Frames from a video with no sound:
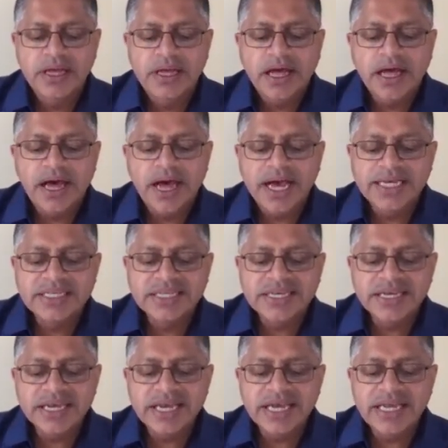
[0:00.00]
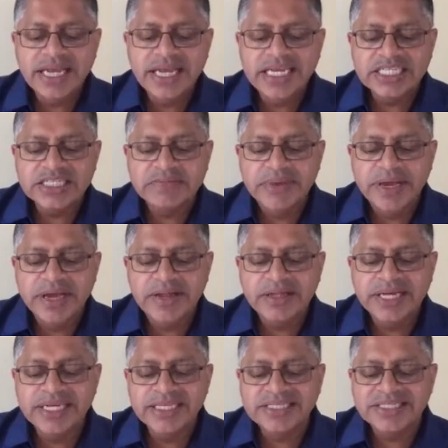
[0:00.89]
Isaac and Ishmael,
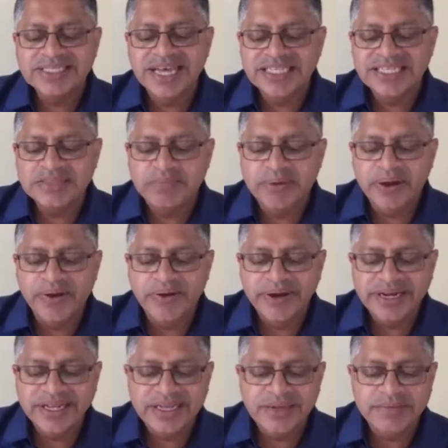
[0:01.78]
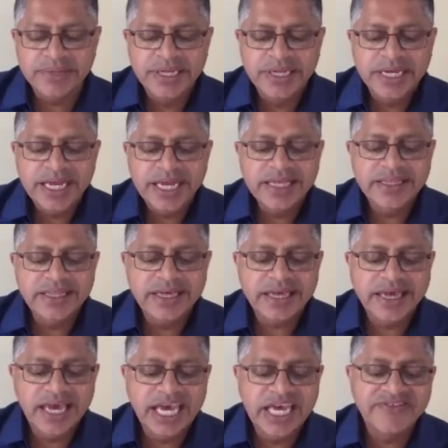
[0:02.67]
his sons, buried him in the
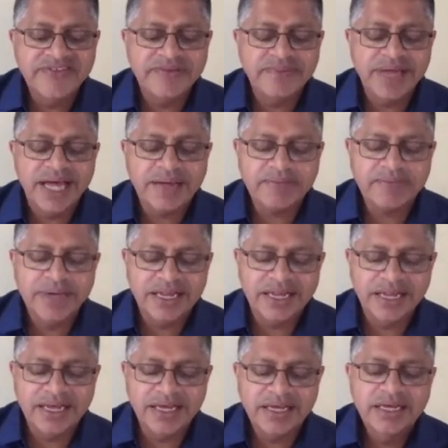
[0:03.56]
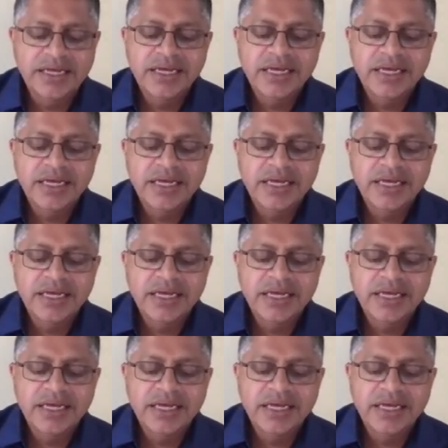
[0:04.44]
cave of Machpelah,